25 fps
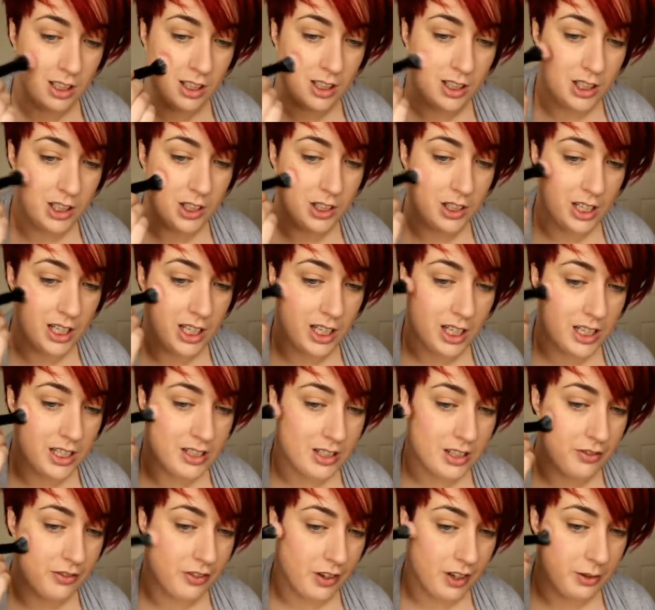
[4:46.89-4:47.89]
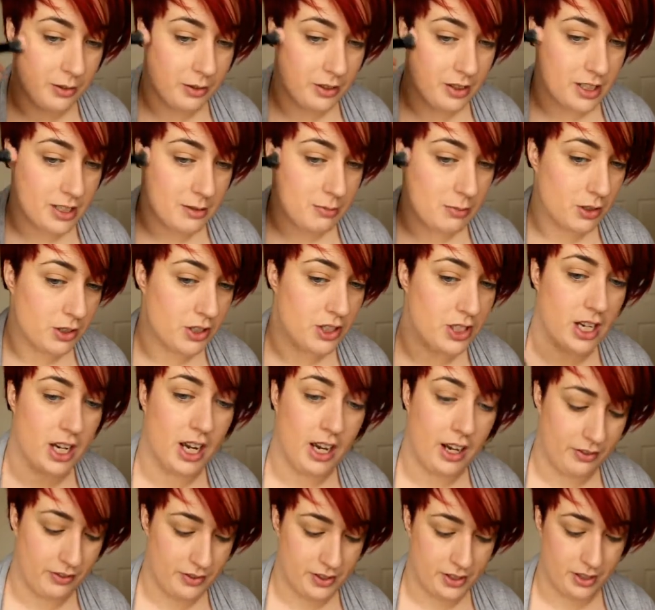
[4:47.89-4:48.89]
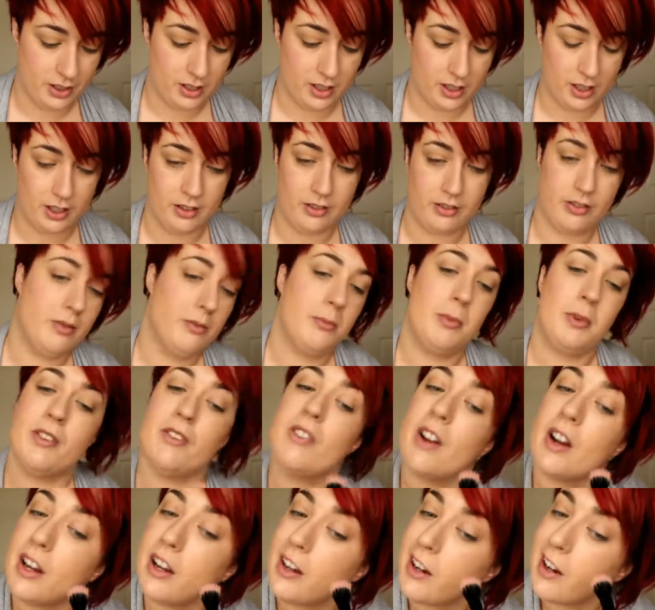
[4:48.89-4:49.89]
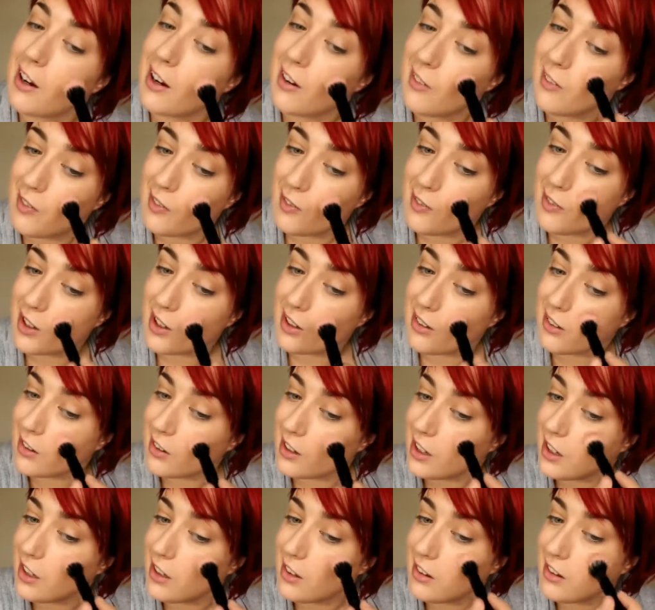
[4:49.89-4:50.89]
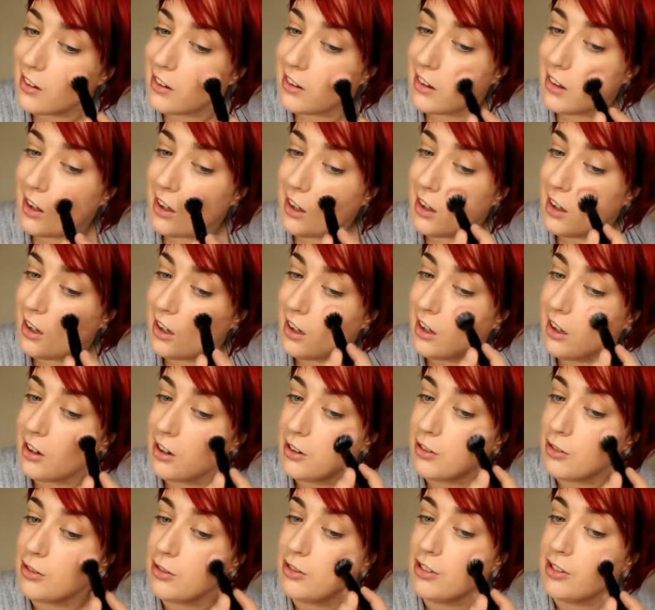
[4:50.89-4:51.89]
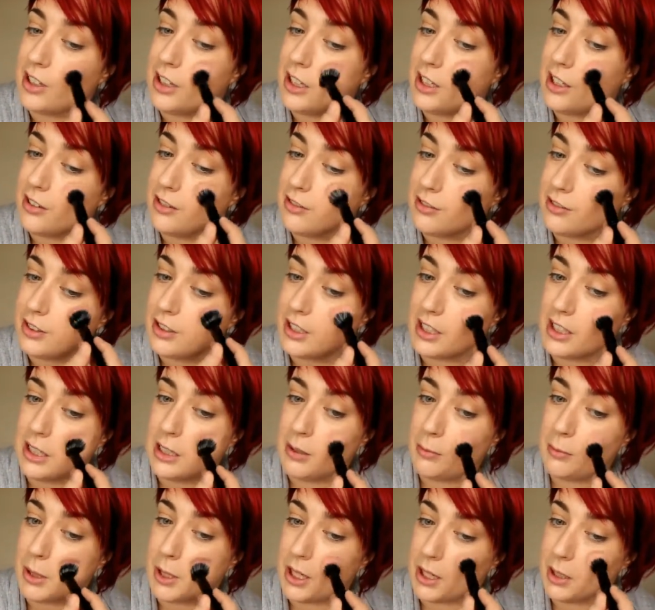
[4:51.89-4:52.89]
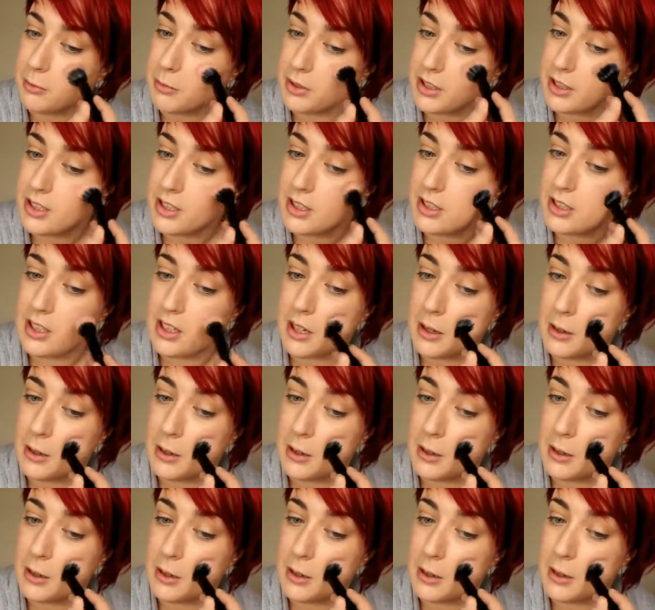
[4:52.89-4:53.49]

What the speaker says: the other thing is, I find with this blush you have to kind of be very careful because it is really pigmented.